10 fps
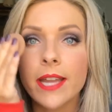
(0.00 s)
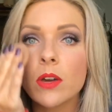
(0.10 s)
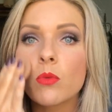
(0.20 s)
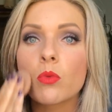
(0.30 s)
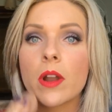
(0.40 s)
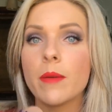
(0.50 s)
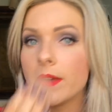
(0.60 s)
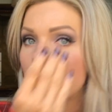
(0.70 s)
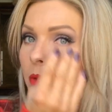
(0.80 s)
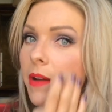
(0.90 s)
I don't rub
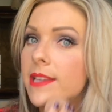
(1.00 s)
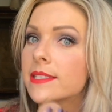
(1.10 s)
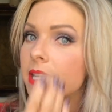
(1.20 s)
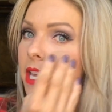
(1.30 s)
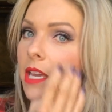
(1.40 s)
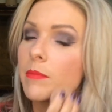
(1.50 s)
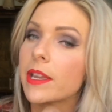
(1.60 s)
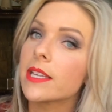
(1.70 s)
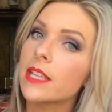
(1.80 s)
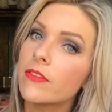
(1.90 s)
it on my skin
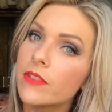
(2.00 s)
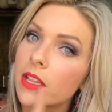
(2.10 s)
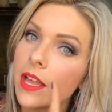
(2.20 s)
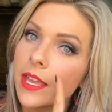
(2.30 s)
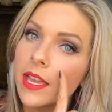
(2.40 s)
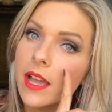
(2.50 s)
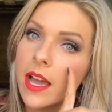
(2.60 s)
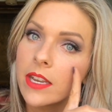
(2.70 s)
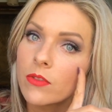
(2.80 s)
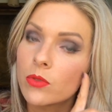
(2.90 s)
because I feel like it
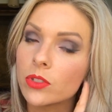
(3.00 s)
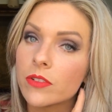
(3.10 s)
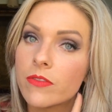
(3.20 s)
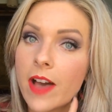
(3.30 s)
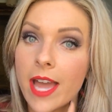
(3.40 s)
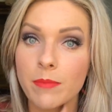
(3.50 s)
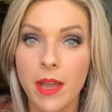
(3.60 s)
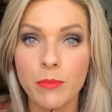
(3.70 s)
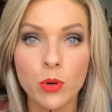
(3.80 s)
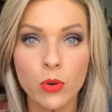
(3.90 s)
kind of will define
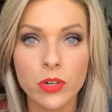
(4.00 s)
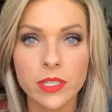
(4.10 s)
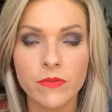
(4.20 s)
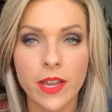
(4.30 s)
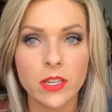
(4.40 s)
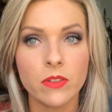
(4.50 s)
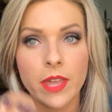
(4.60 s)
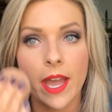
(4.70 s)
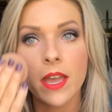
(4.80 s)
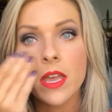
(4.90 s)
my pores if I do
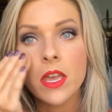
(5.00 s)
that.